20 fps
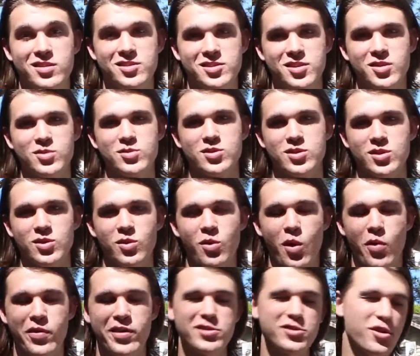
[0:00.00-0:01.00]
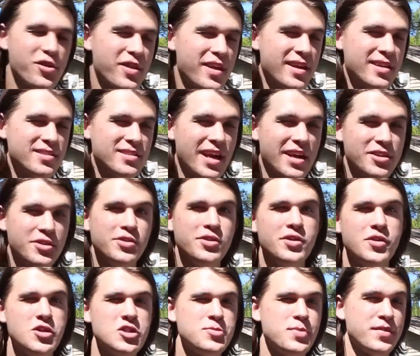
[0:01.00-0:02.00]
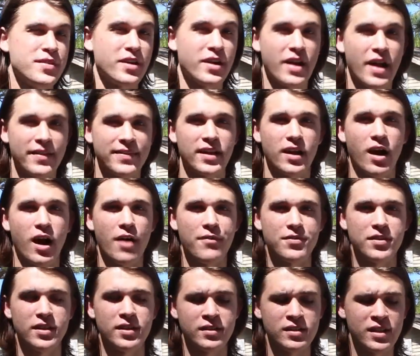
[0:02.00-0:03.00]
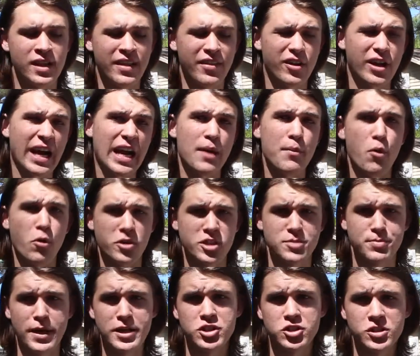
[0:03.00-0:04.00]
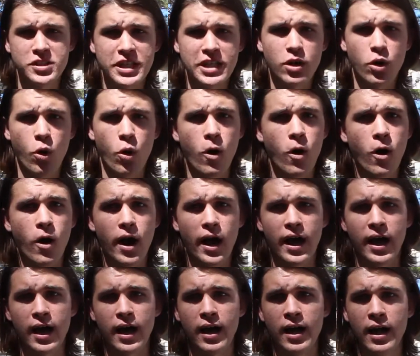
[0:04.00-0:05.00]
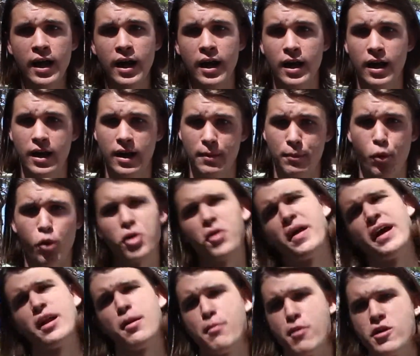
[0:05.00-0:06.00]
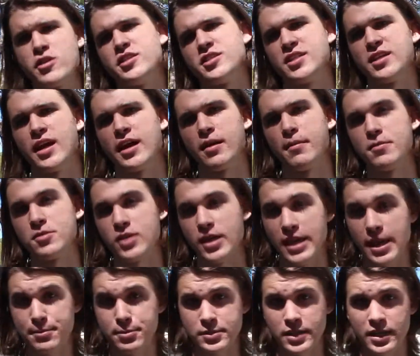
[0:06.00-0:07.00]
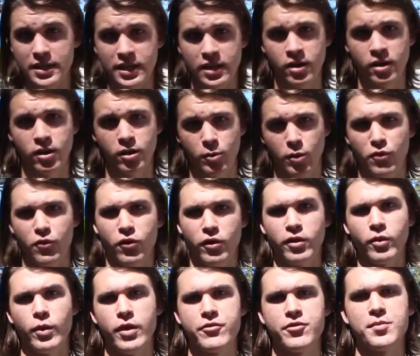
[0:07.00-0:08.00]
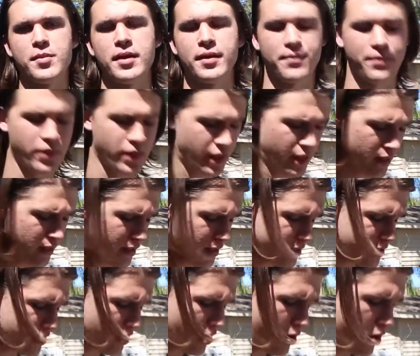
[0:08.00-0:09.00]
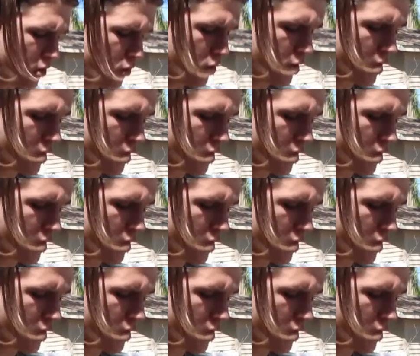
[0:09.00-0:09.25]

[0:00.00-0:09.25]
zone 2. These are things I do use, but they're not that often. They're kind of more specialty or borderline emergency items. So I keep them down here a little bit further away from me. So